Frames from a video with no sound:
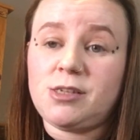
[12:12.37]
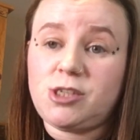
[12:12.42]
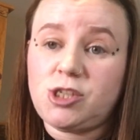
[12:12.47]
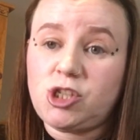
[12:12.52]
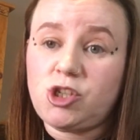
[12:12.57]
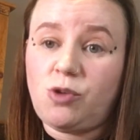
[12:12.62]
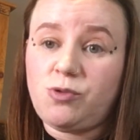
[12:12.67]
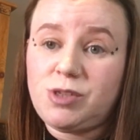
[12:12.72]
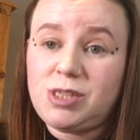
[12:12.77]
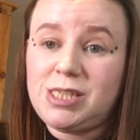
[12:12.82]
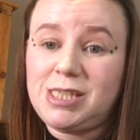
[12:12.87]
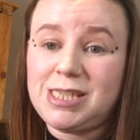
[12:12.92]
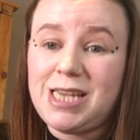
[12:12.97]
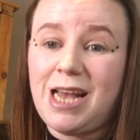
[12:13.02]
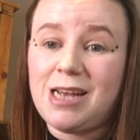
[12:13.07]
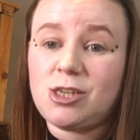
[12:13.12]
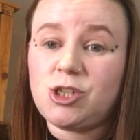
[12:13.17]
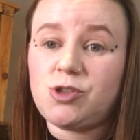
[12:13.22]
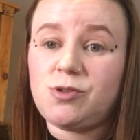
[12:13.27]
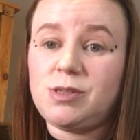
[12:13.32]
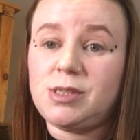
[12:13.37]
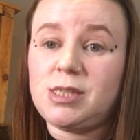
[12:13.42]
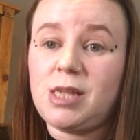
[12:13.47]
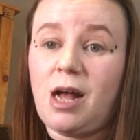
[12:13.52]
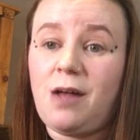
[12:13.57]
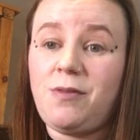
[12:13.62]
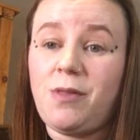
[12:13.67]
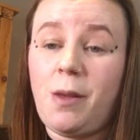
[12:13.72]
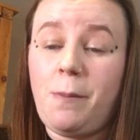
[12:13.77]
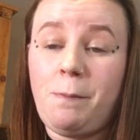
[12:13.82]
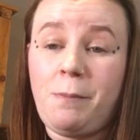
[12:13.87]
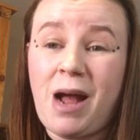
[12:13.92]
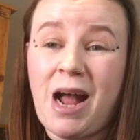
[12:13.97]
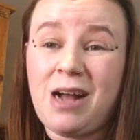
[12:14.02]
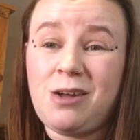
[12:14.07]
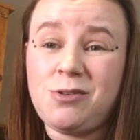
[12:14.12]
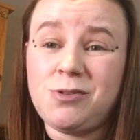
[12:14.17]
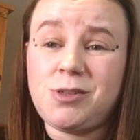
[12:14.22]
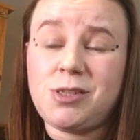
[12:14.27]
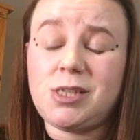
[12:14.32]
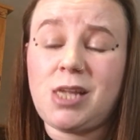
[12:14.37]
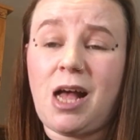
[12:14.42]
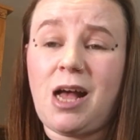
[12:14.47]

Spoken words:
salty texture inside their mouths,